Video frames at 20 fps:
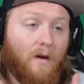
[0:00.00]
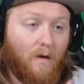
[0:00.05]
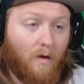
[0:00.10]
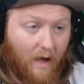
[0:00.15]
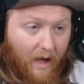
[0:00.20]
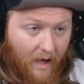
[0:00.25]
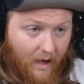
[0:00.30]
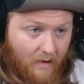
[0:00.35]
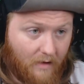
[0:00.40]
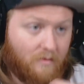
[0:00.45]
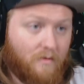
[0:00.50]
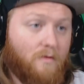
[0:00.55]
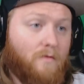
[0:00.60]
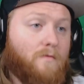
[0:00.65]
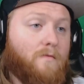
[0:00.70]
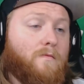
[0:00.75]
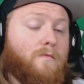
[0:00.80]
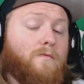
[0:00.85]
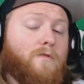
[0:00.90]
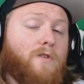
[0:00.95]
and do
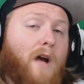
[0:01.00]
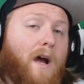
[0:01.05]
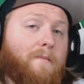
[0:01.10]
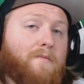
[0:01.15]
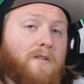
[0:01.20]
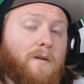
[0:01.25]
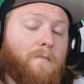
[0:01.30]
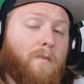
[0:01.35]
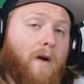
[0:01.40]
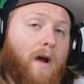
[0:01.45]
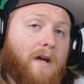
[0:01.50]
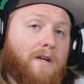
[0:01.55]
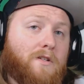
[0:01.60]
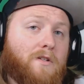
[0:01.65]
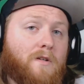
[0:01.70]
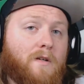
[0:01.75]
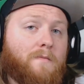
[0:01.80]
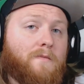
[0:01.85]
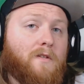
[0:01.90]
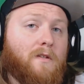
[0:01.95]
drop surprise
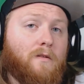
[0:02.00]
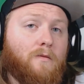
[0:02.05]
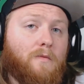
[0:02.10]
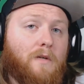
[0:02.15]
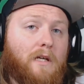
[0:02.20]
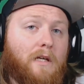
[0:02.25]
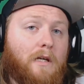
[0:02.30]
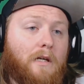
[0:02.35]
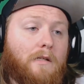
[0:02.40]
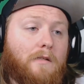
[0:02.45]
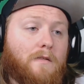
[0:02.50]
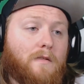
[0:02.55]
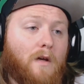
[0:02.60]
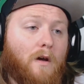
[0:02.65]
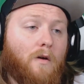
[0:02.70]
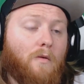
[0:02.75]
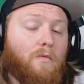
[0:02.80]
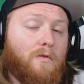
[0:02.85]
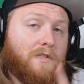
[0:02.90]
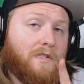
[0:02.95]
streams on the weekend.
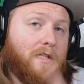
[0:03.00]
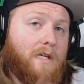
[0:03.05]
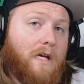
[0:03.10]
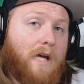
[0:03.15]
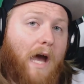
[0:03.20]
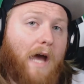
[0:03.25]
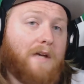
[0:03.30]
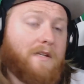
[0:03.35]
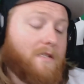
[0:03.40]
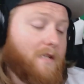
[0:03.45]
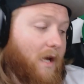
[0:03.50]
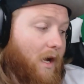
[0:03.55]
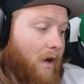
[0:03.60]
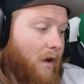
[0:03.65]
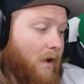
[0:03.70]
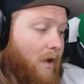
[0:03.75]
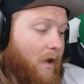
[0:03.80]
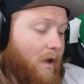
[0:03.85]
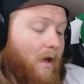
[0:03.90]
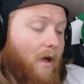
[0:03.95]
So we'll see you guys there.
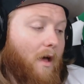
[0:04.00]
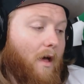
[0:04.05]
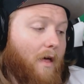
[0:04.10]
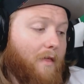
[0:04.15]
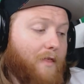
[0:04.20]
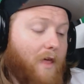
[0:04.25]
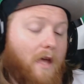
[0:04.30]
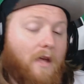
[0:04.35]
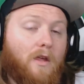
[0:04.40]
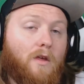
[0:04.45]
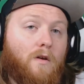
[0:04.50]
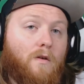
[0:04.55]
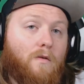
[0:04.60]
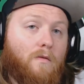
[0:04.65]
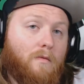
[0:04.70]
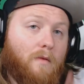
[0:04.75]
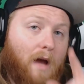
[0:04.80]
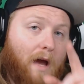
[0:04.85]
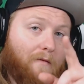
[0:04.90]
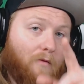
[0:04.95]
Thank you.
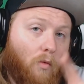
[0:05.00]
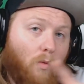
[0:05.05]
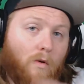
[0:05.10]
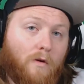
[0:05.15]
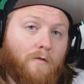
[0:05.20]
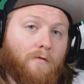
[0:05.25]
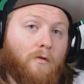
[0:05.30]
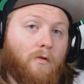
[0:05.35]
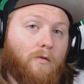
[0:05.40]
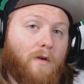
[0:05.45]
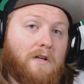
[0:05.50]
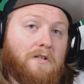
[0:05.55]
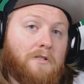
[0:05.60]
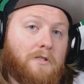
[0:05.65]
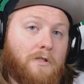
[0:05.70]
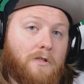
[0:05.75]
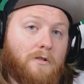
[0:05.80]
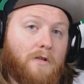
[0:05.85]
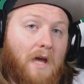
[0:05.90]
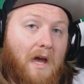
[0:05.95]
Have a wonderful rest
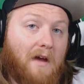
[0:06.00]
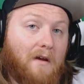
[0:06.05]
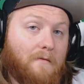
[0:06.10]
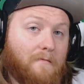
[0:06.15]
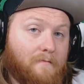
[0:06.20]
of your day.